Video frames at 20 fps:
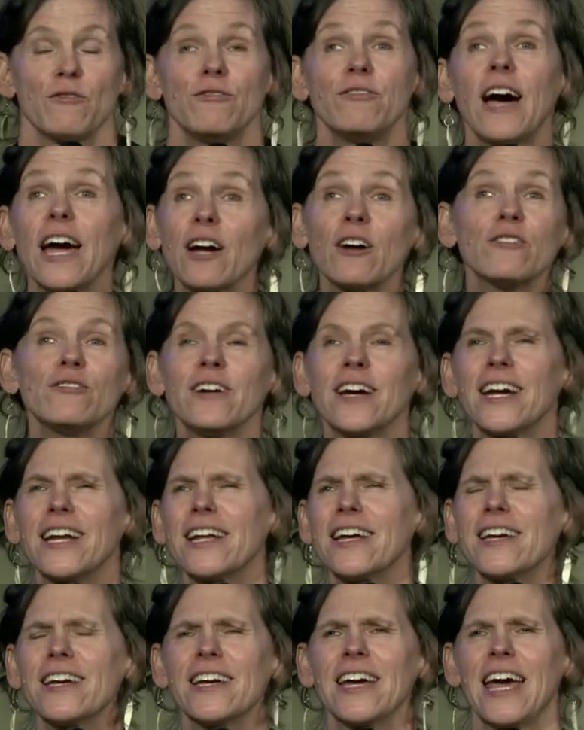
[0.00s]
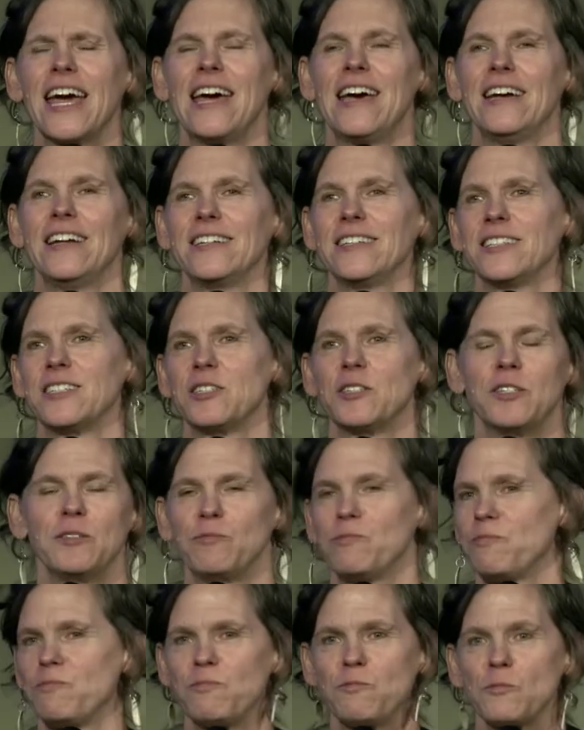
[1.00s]
firefighting and
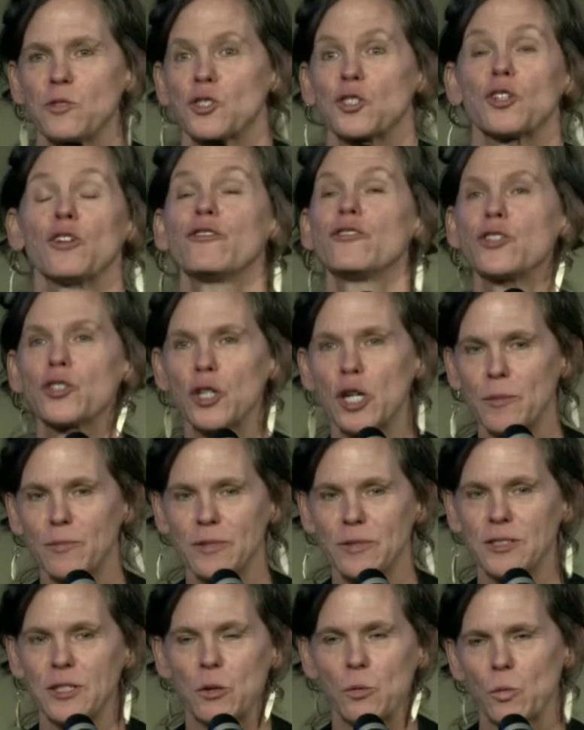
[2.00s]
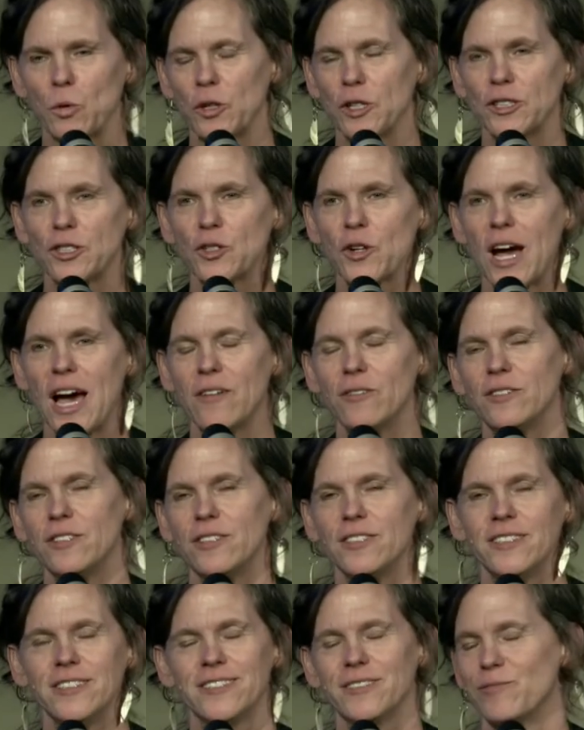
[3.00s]
surf trips and world
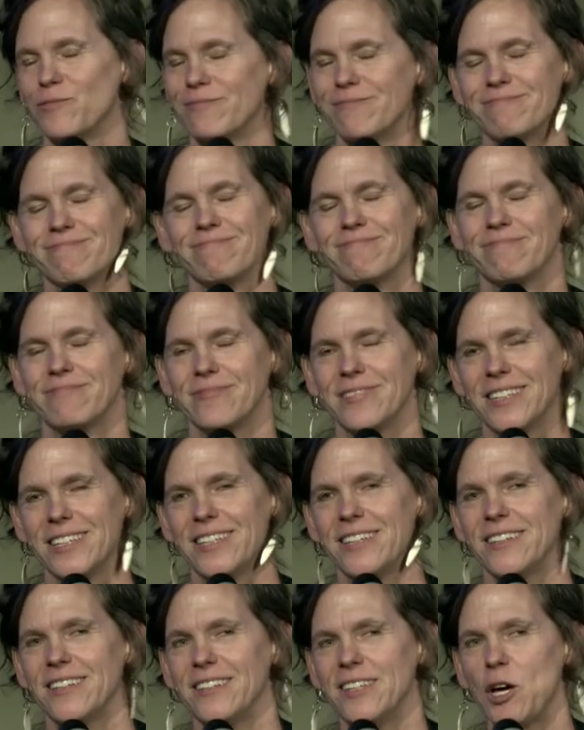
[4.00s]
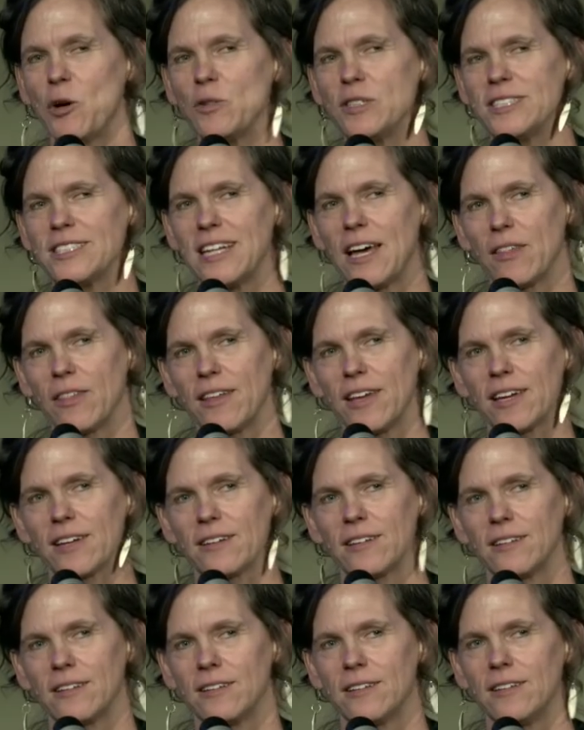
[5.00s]
travel, that was nothing.
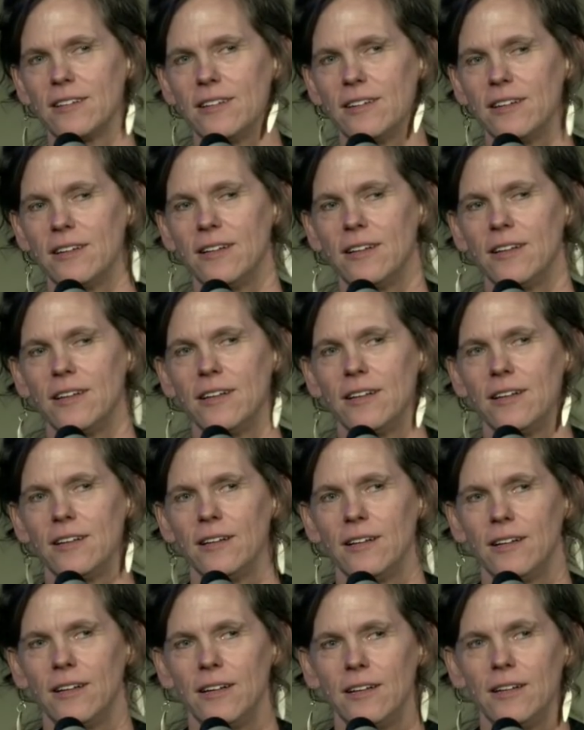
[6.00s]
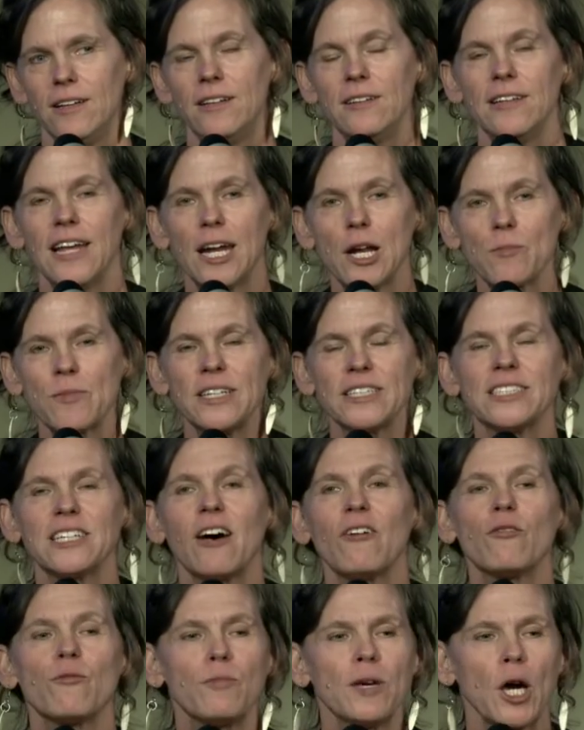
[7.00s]
Letting
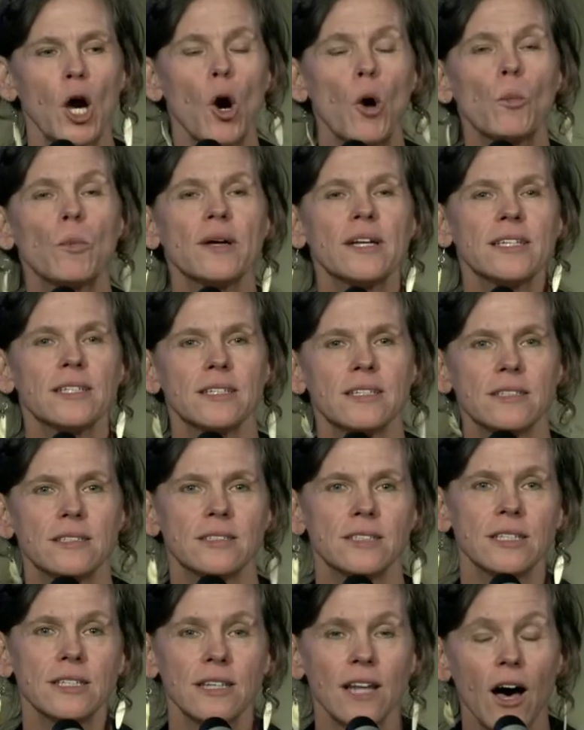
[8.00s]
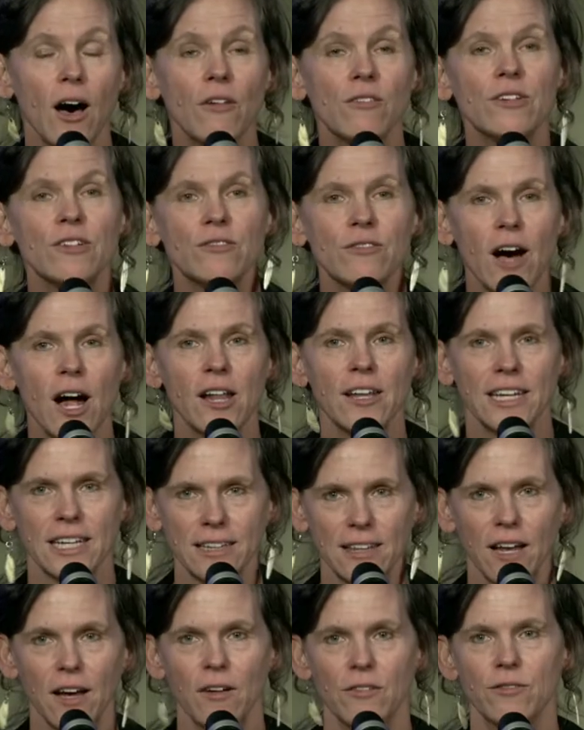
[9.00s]
myself be open to love and falling
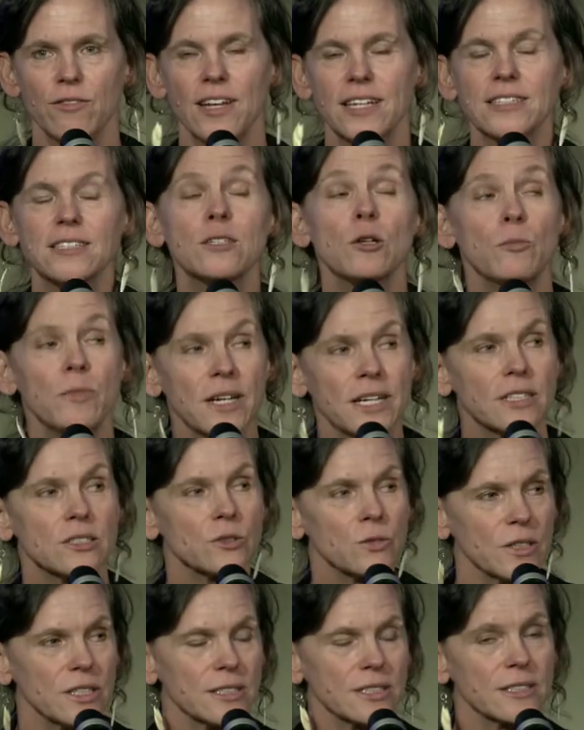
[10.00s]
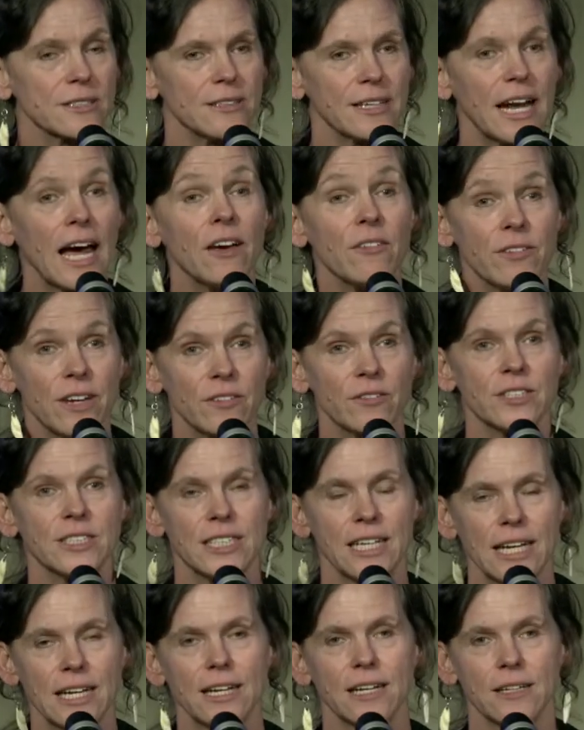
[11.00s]
in love, that's the biggest risk that I've ever
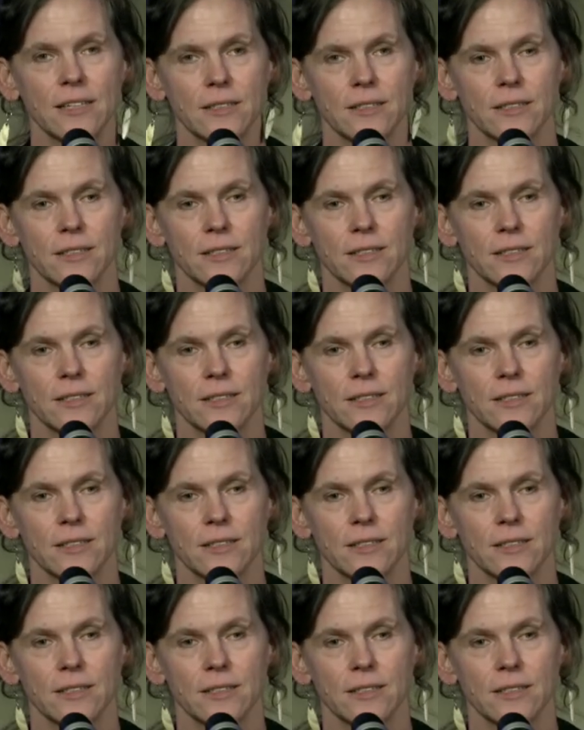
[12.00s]
taken.